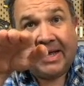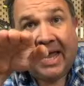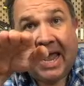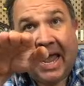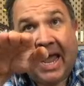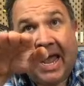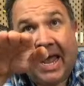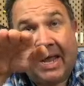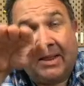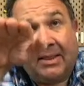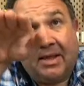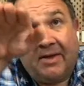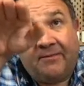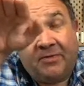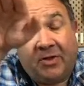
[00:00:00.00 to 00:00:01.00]
and
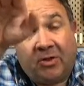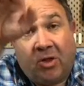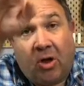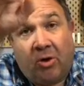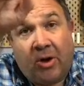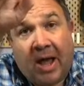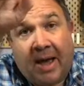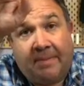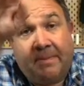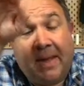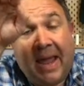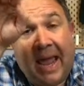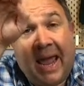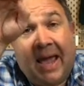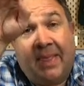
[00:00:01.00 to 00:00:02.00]
lift the load up,
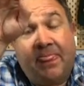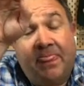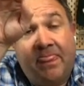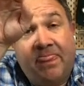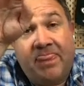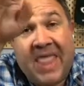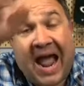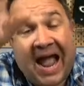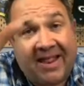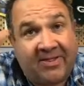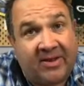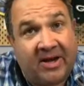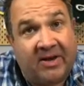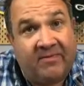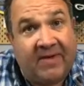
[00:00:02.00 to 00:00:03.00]
and that's
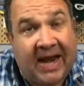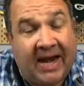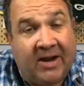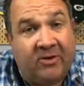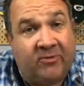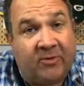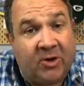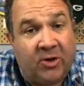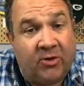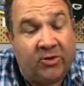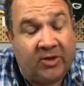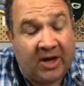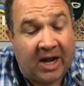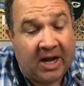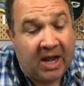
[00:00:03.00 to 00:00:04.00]
an advantage for
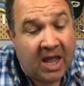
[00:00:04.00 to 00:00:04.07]
using it.